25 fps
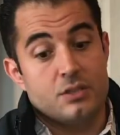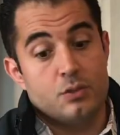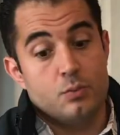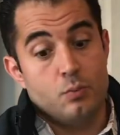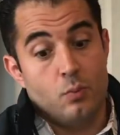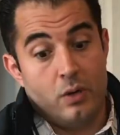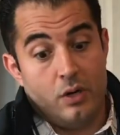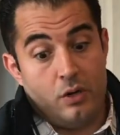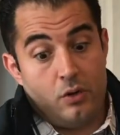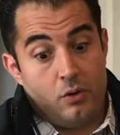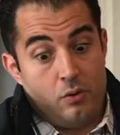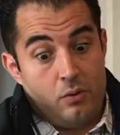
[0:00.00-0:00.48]
you
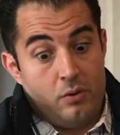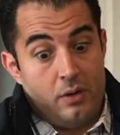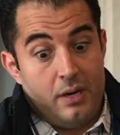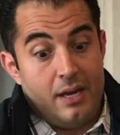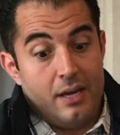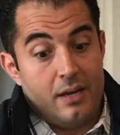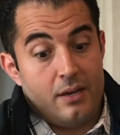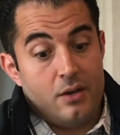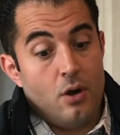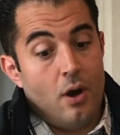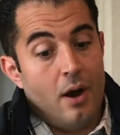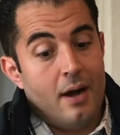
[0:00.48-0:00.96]
want to
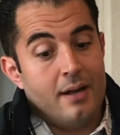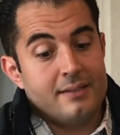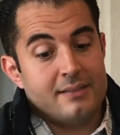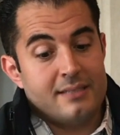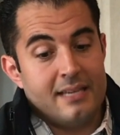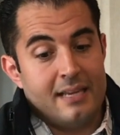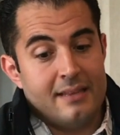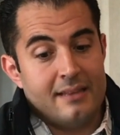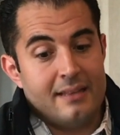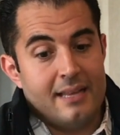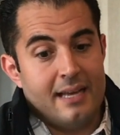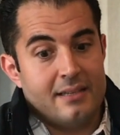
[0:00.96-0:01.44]
create
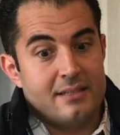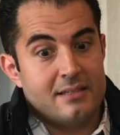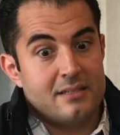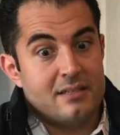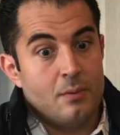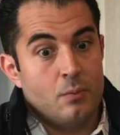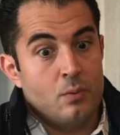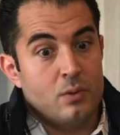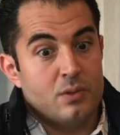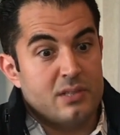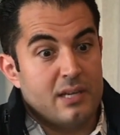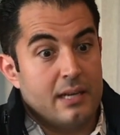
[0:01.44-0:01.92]
content that
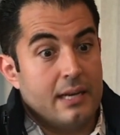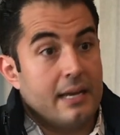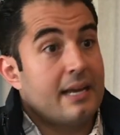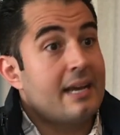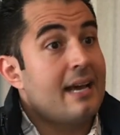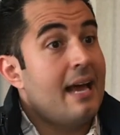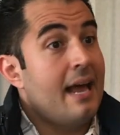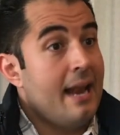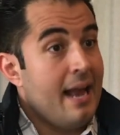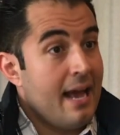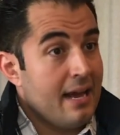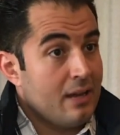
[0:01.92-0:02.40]
someone's going to
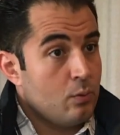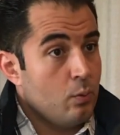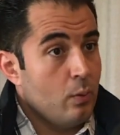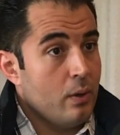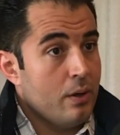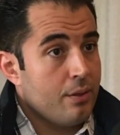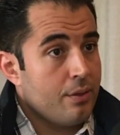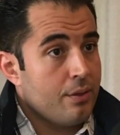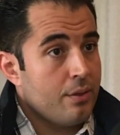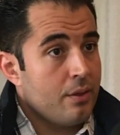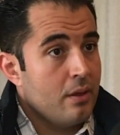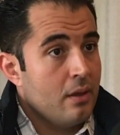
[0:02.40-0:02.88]
connect
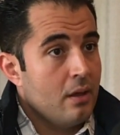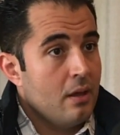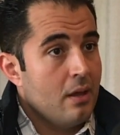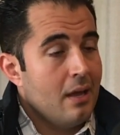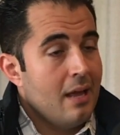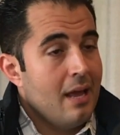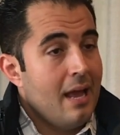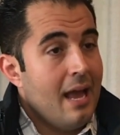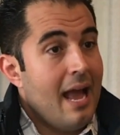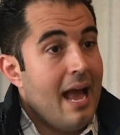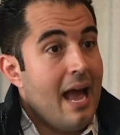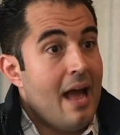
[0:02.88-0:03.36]
with,
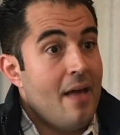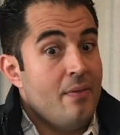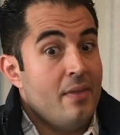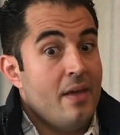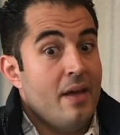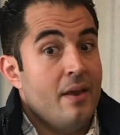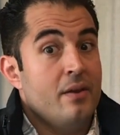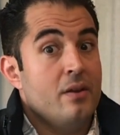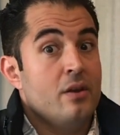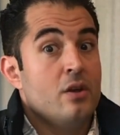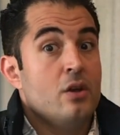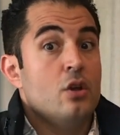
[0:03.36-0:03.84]
and
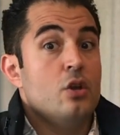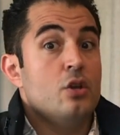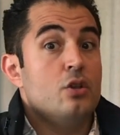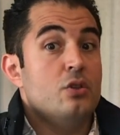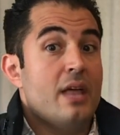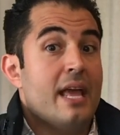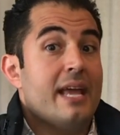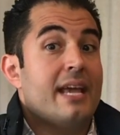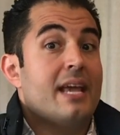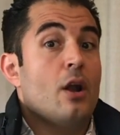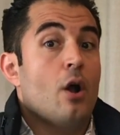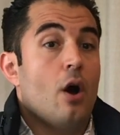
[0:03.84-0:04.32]
then
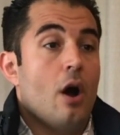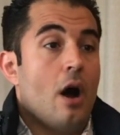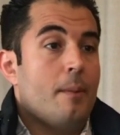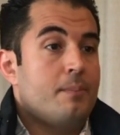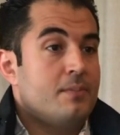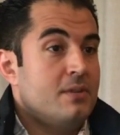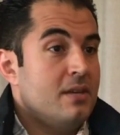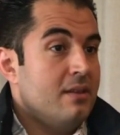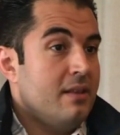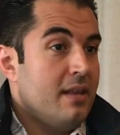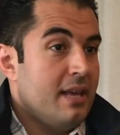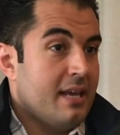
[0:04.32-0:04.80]
they can opt
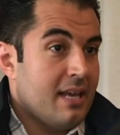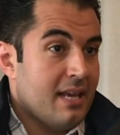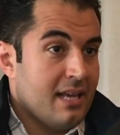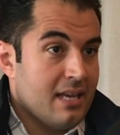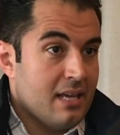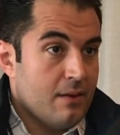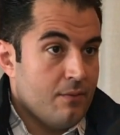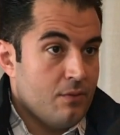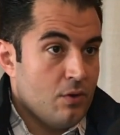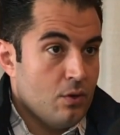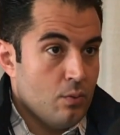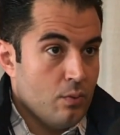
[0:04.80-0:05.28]
in, they can
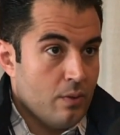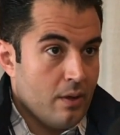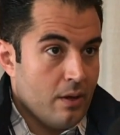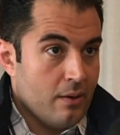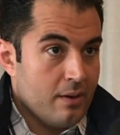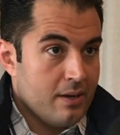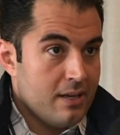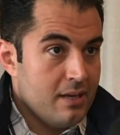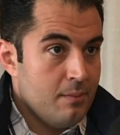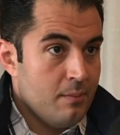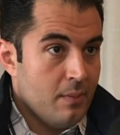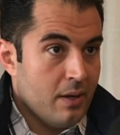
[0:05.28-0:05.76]
give you their
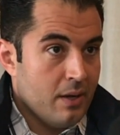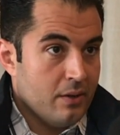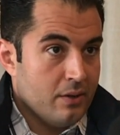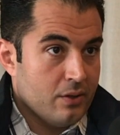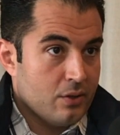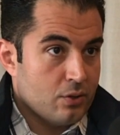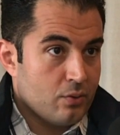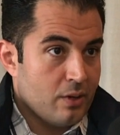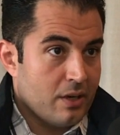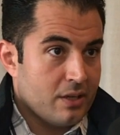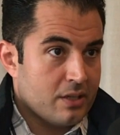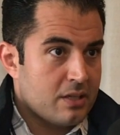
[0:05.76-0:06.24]
email
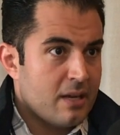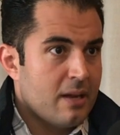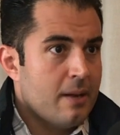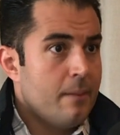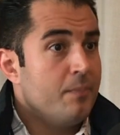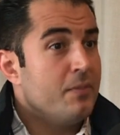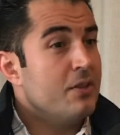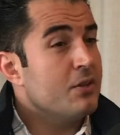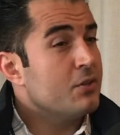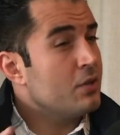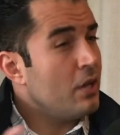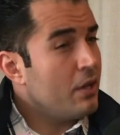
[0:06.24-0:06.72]
address.
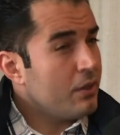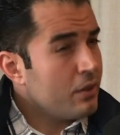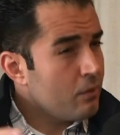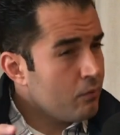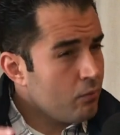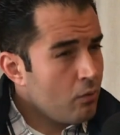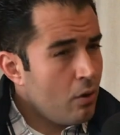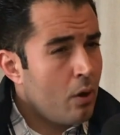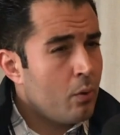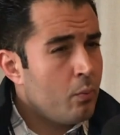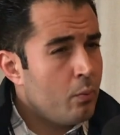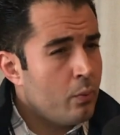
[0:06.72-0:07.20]
There's nothing
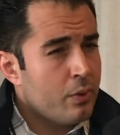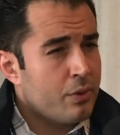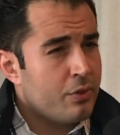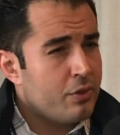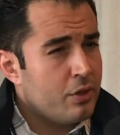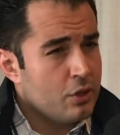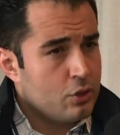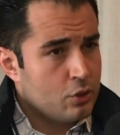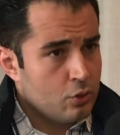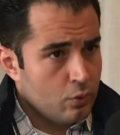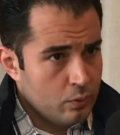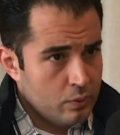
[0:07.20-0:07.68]
wrong with the
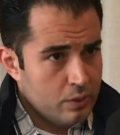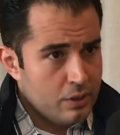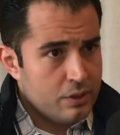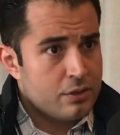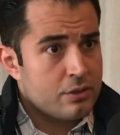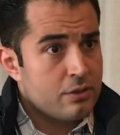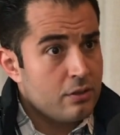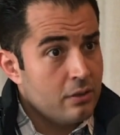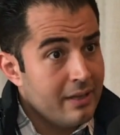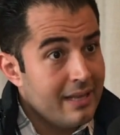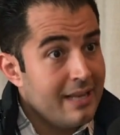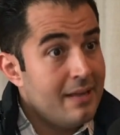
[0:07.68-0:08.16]

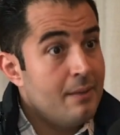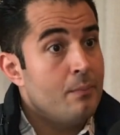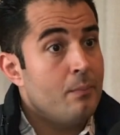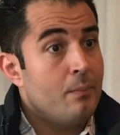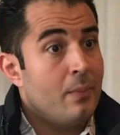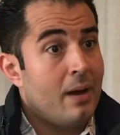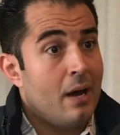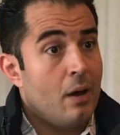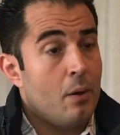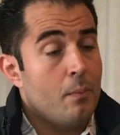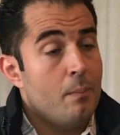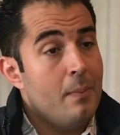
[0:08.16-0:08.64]
traditional
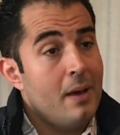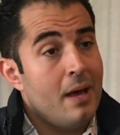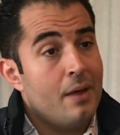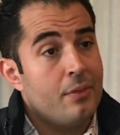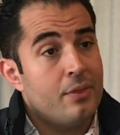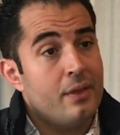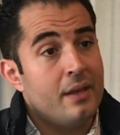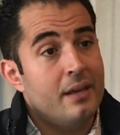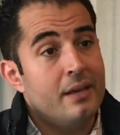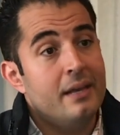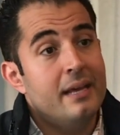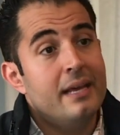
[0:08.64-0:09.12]
inbound
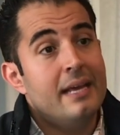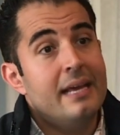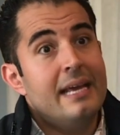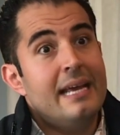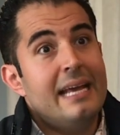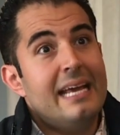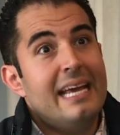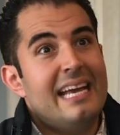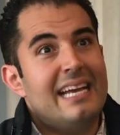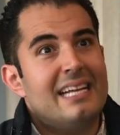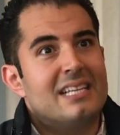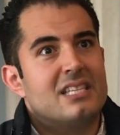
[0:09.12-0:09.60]
method.
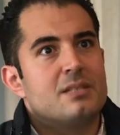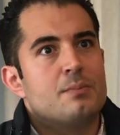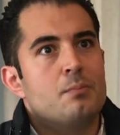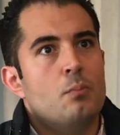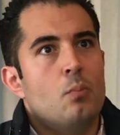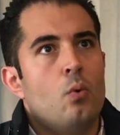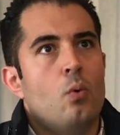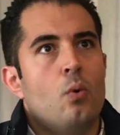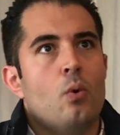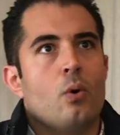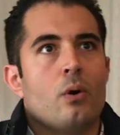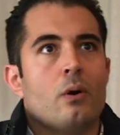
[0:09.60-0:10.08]
It's
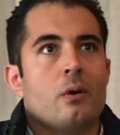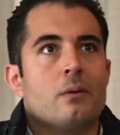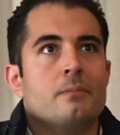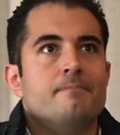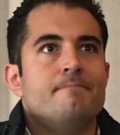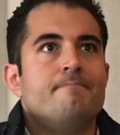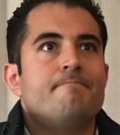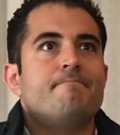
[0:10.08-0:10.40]
more,